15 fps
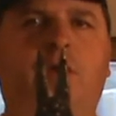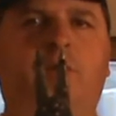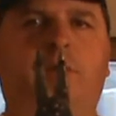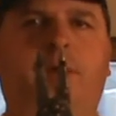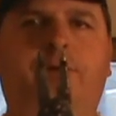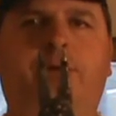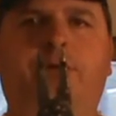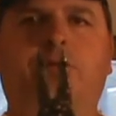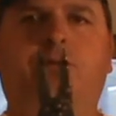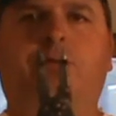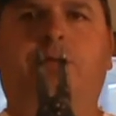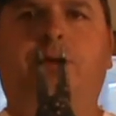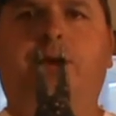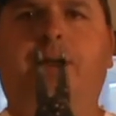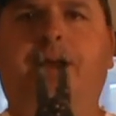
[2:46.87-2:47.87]
Maybe you're
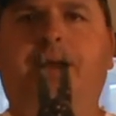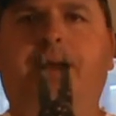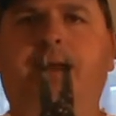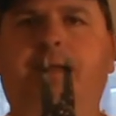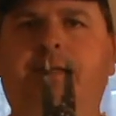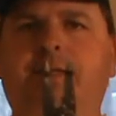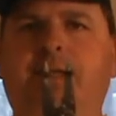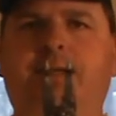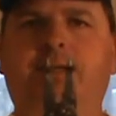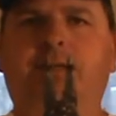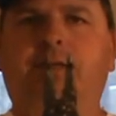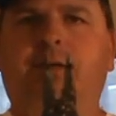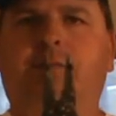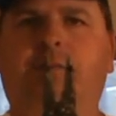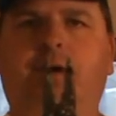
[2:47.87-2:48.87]
screwing it in and it's hitting
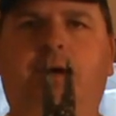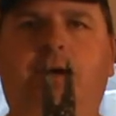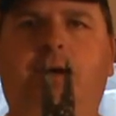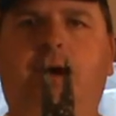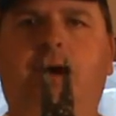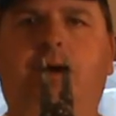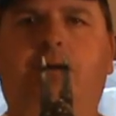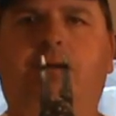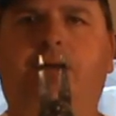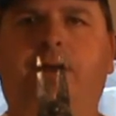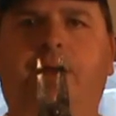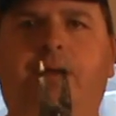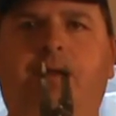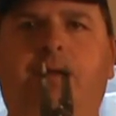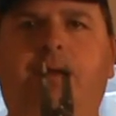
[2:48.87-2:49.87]
some
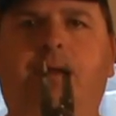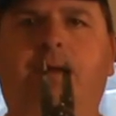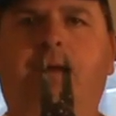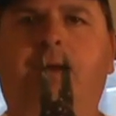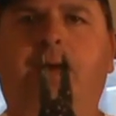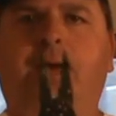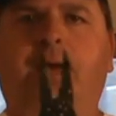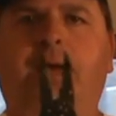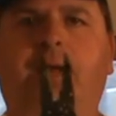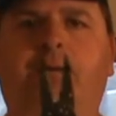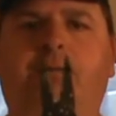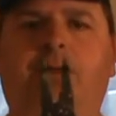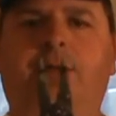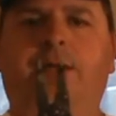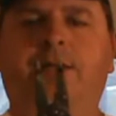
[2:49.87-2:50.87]
concrete and it
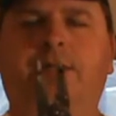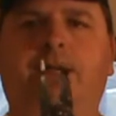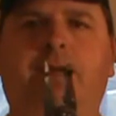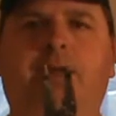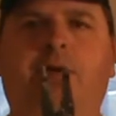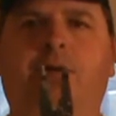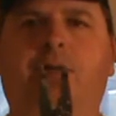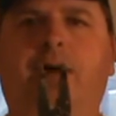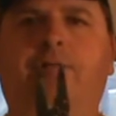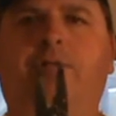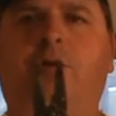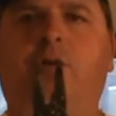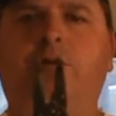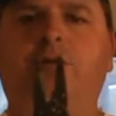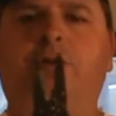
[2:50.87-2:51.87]
really doesn't need to go that
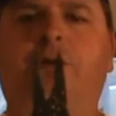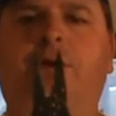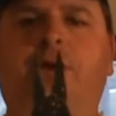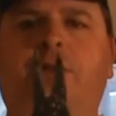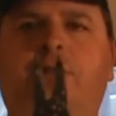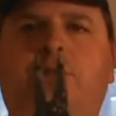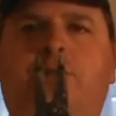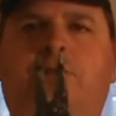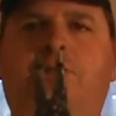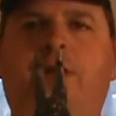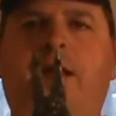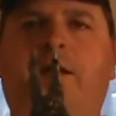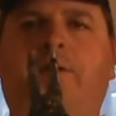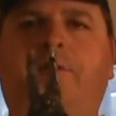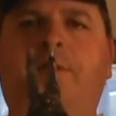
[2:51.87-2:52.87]
far, so you can cut the screw
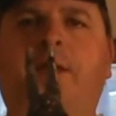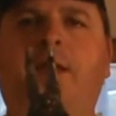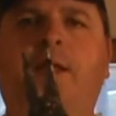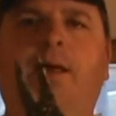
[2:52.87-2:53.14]
down.